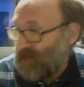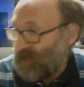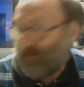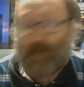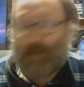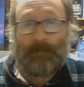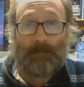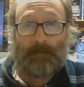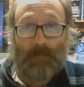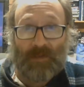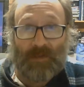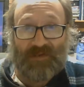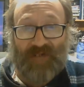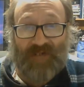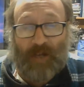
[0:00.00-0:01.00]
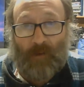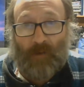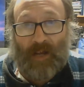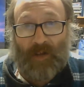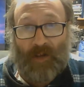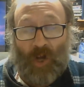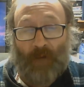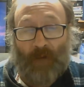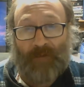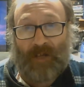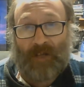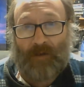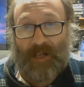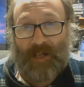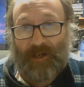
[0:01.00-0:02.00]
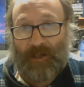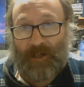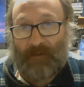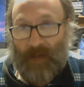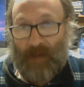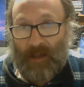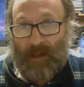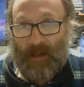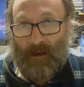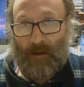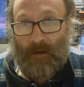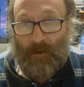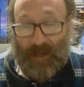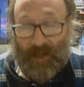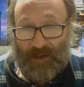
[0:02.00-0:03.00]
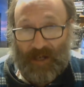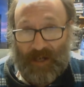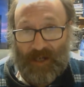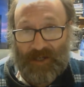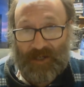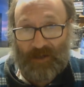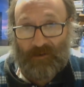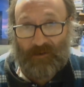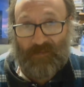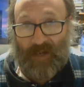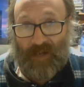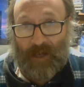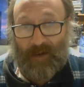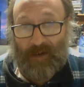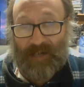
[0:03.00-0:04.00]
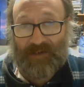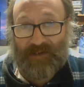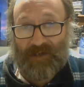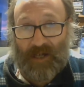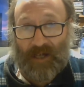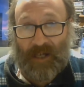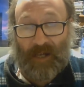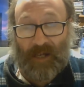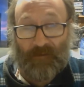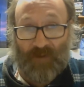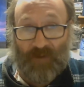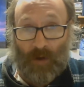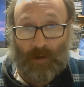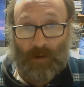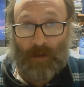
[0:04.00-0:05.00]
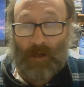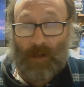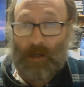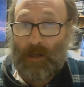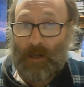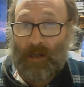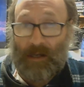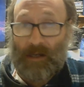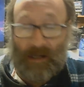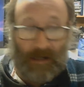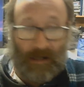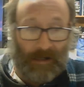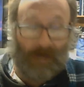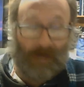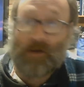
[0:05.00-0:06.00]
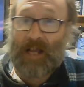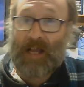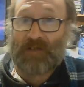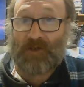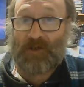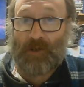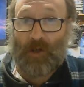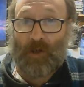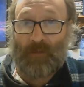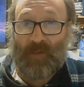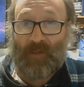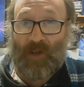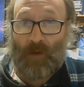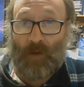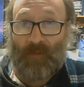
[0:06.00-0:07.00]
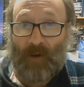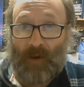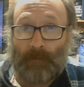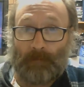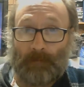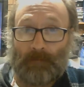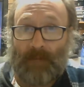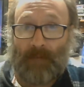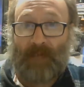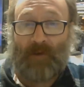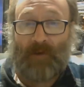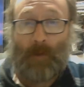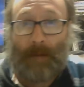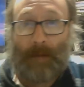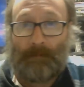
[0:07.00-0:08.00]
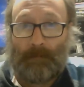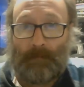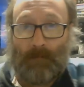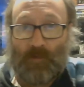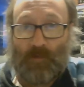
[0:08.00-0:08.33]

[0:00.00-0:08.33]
Anyway, stick around. Hopefully I'll get another, I'll get an 80 series video out today. If not, I'll catch you tonight for the convo. Have a good one.